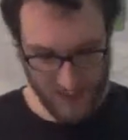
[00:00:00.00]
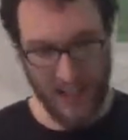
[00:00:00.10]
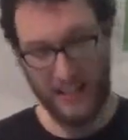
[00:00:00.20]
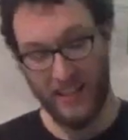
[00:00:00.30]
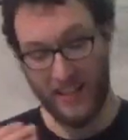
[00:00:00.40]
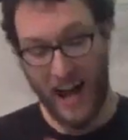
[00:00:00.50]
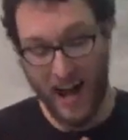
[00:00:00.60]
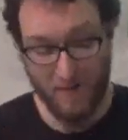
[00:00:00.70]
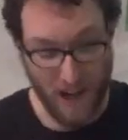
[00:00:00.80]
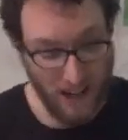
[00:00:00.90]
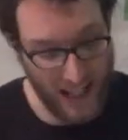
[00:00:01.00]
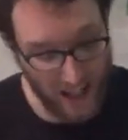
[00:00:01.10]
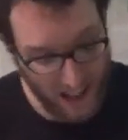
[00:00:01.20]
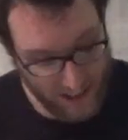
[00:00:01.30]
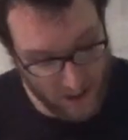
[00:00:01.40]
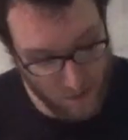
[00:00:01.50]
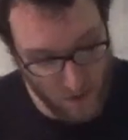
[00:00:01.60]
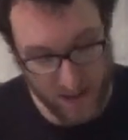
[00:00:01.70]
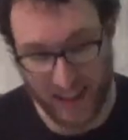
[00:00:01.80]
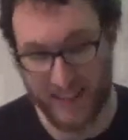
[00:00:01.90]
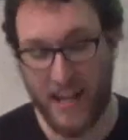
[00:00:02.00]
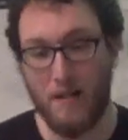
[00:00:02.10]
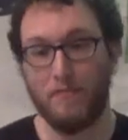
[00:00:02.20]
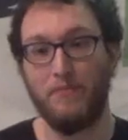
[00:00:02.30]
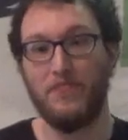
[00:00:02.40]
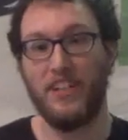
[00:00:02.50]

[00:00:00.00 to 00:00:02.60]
and then I found out in this book that the M